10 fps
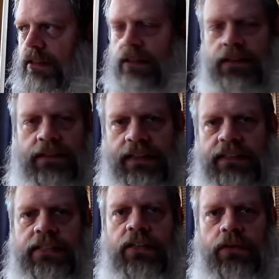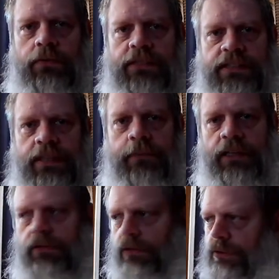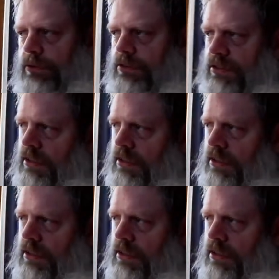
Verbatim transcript: Uh, things can always come a little loose.